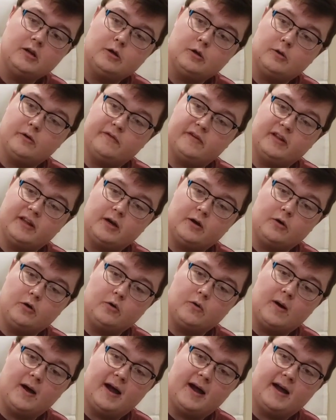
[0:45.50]
with a
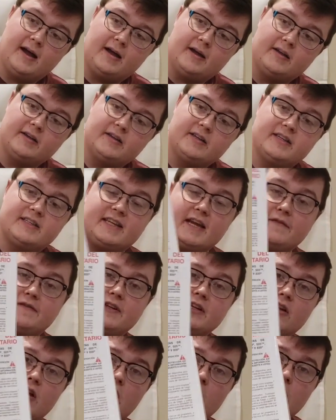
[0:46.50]
little
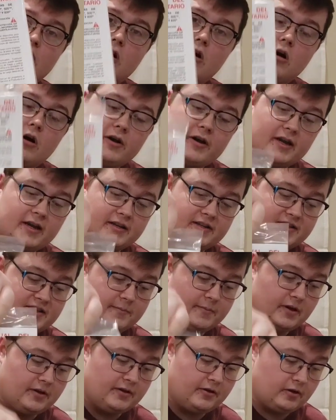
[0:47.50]
safety lock on it and
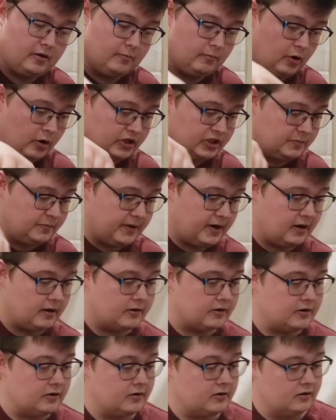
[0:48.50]
some other
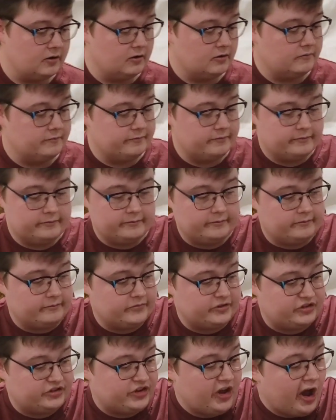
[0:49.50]
Mossberg
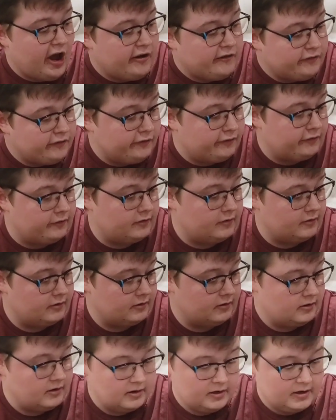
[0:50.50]
stuff.
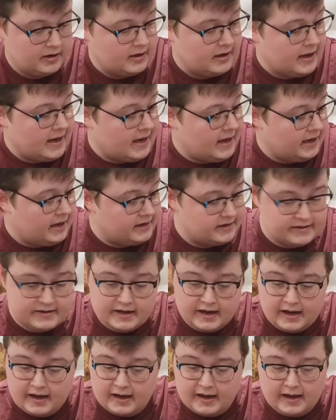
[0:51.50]
And
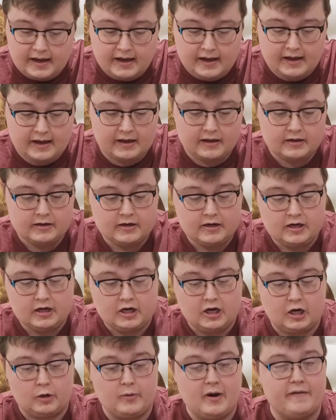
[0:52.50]

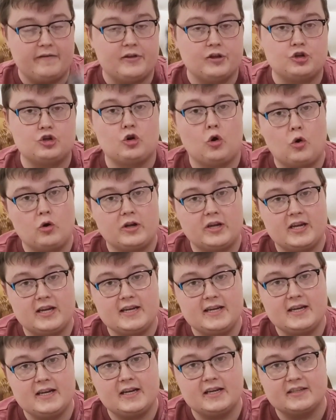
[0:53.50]
here we have the choke
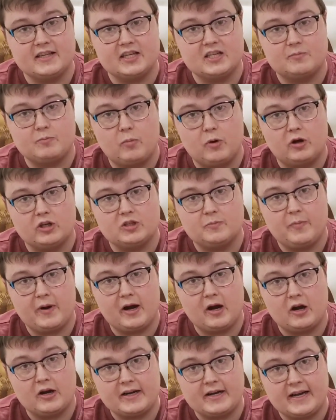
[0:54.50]
key, because this
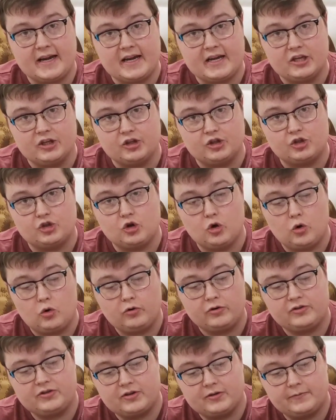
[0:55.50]
Mossberg is
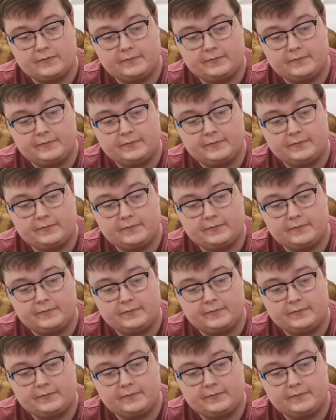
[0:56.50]
choked,